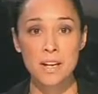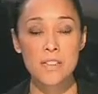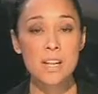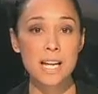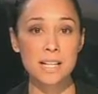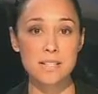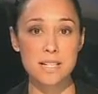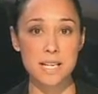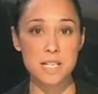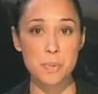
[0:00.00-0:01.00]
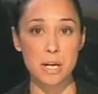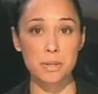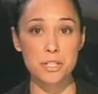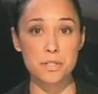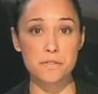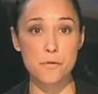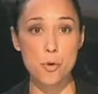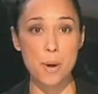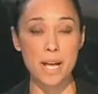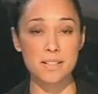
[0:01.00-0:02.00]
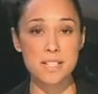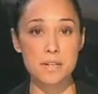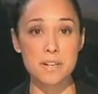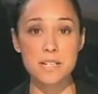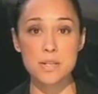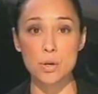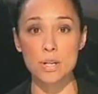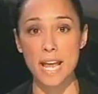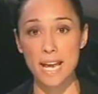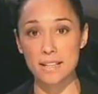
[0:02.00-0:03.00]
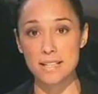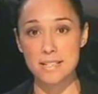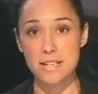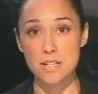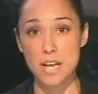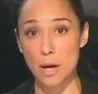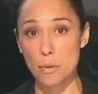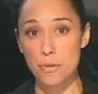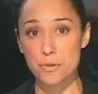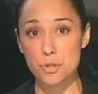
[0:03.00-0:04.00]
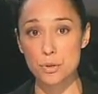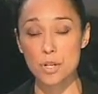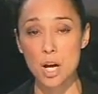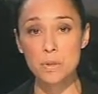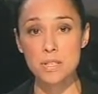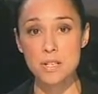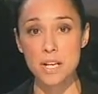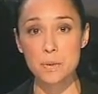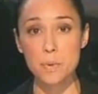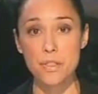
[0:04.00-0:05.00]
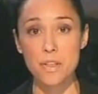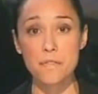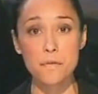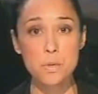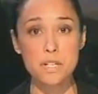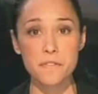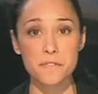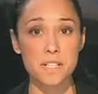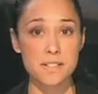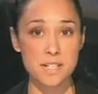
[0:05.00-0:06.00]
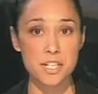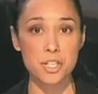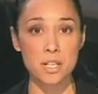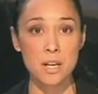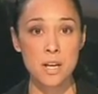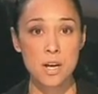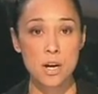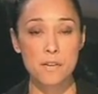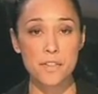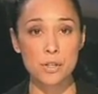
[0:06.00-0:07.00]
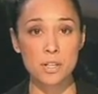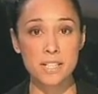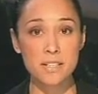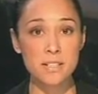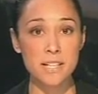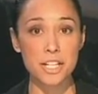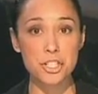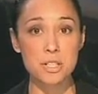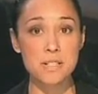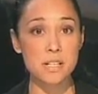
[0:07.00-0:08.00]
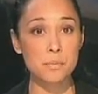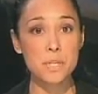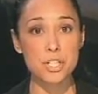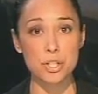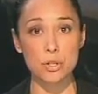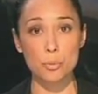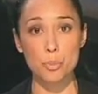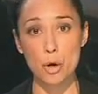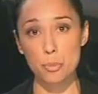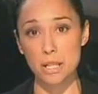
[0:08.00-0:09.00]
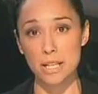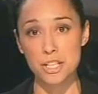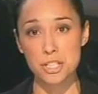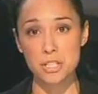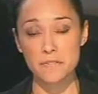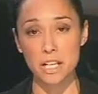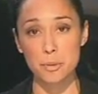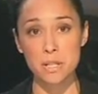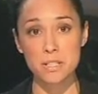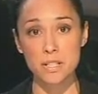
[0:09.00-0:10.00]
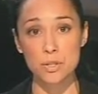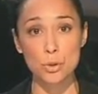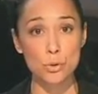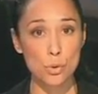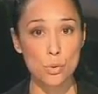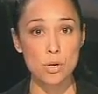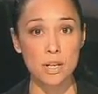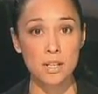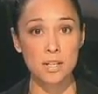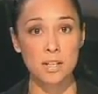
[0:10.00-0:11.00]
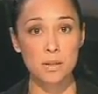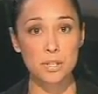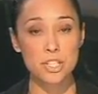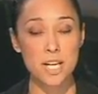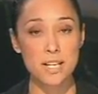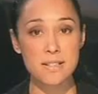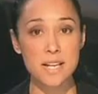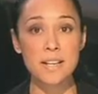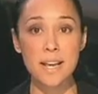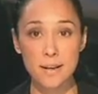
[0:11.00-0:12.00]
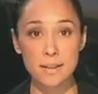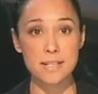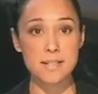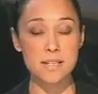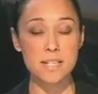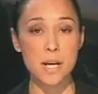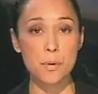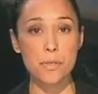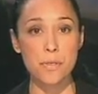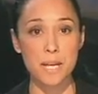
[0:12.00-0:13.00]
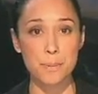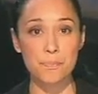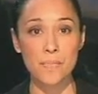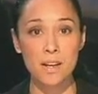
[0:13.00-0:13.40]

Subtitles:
The Lancet has published a 4-part series on adolescent health to coincide with the 45th session of the United Nations Commission on Population Development in New York, which has an adolescent health theme.